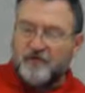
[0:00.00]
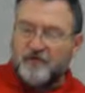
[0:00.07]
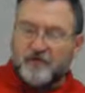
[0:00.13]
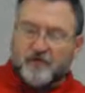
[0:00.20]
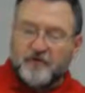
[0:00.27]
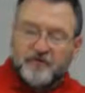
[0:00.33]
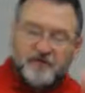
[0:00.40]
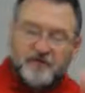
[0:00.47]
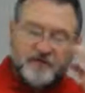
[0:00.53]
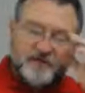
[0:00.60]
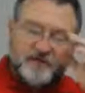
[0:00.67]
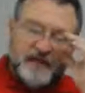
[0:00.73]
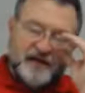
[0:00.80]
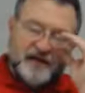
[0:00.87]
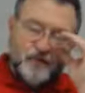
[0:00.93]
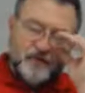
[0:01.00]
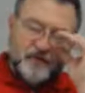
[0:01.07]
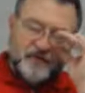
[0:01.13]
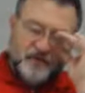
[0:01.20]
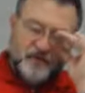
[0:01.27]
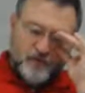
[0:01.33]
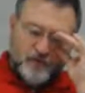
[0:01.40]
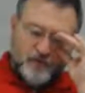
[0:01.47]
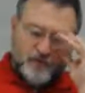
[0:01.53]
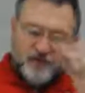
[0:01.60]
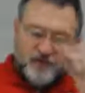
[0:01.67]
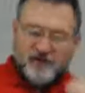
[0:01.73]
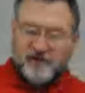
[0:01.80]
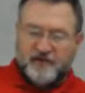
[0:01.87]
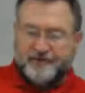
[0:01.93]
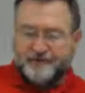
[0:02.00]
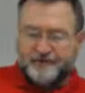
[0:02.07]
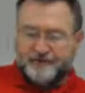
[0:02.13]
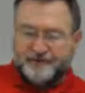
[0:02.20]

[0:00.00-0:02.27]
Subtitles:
on your owns 9, 1, 2, and 3.